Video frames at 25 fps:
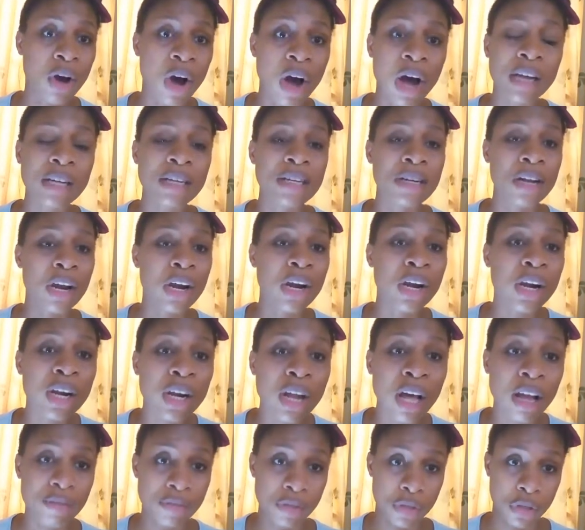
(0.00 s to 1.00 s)
God
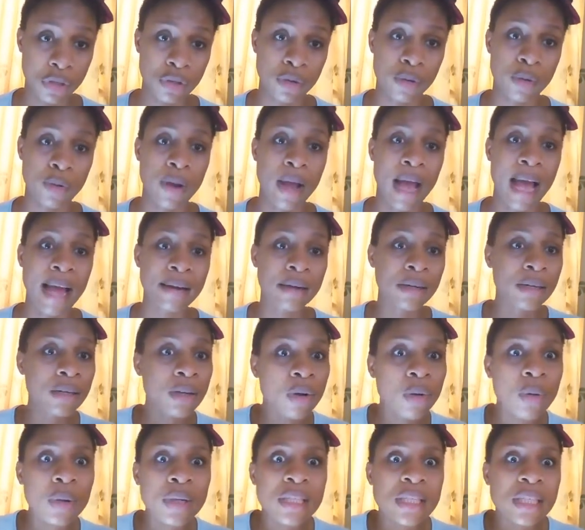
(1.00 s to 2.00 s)
loves you. I don't
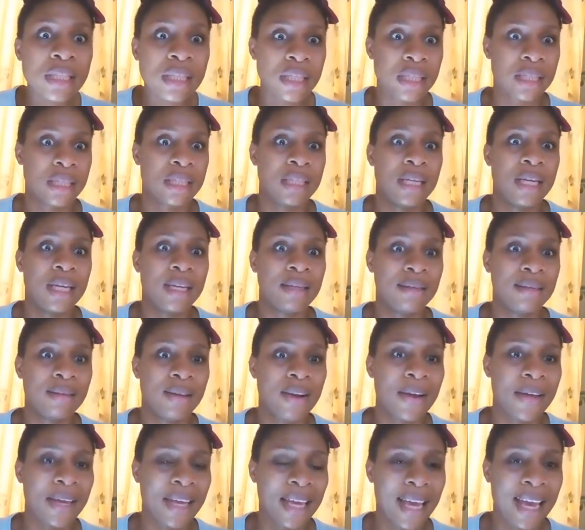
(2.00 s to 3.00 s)
know who is listening.
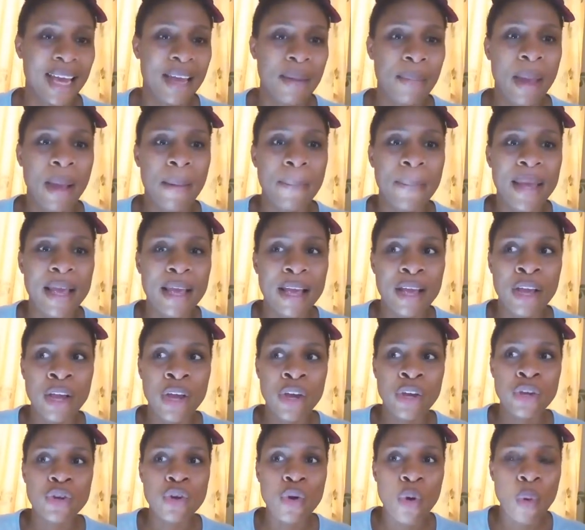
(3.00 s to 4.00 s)
Okay, maybe
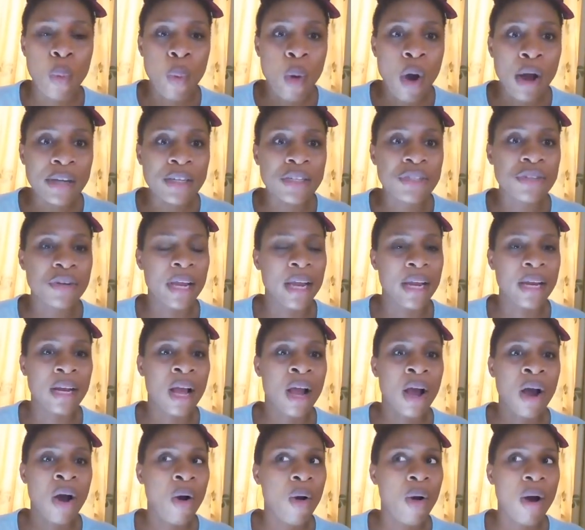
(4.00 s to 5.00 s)
you're wondering,
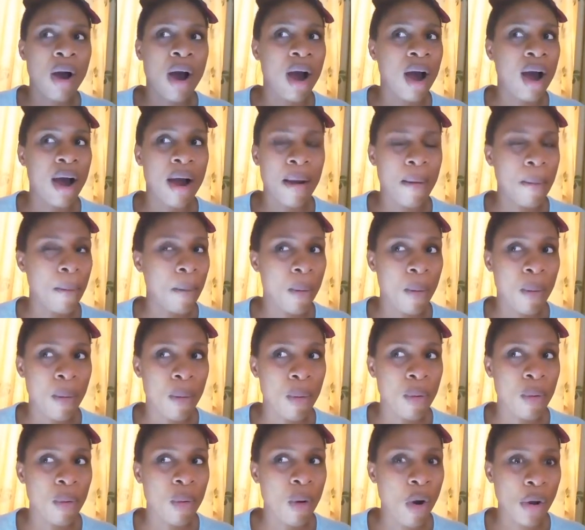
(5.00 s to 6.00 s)

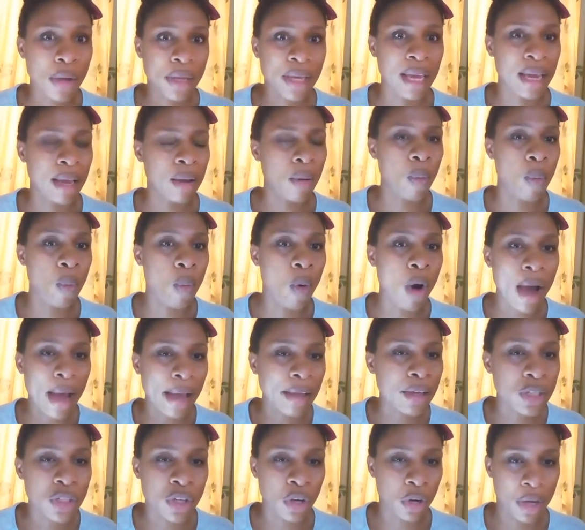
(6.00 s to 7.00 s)
okay, what
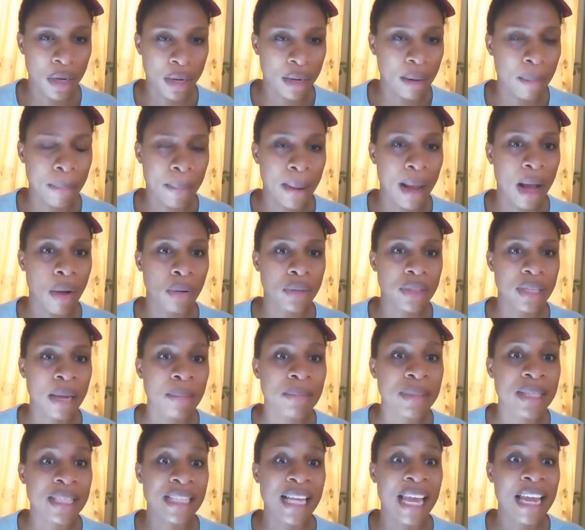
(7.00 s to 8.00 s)
are you talking about?
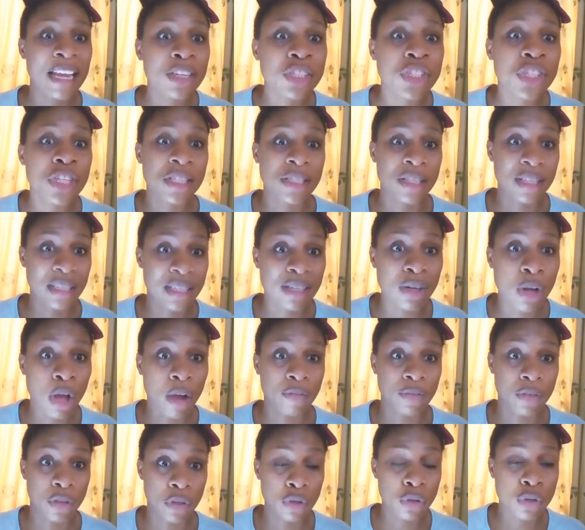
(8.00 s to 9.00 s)
I'm saying Jesus
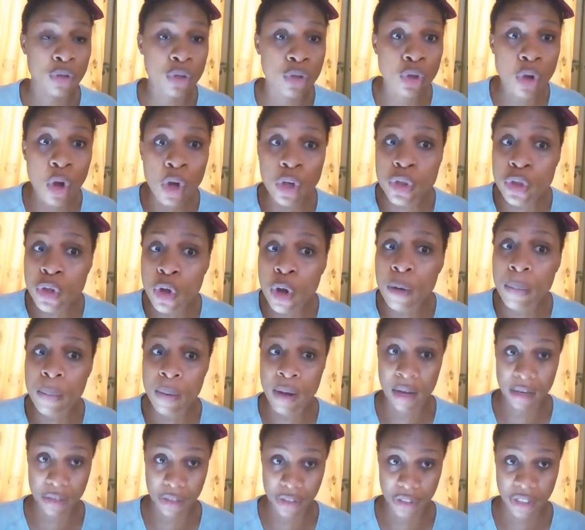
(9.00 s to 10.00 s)
loved you so, so
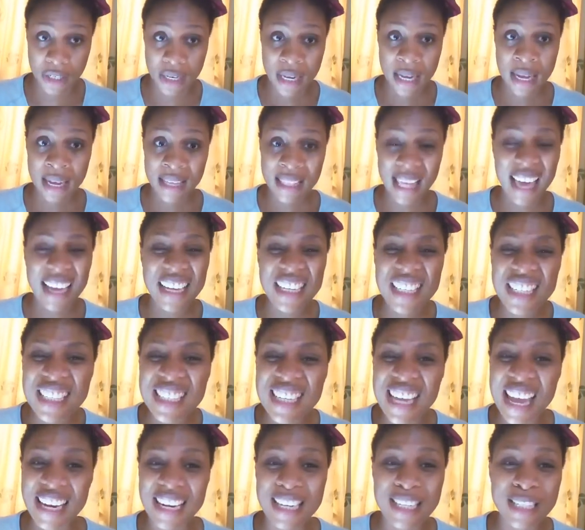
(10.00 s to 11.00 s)
much that he
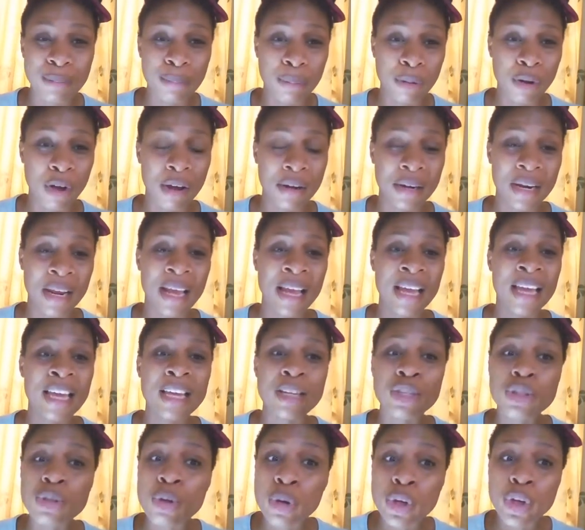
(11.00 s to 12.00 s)
shed his blood,
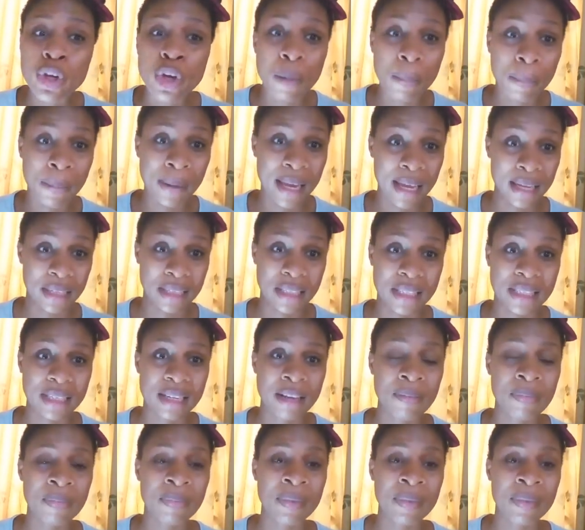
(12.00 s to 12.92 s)
he took your place.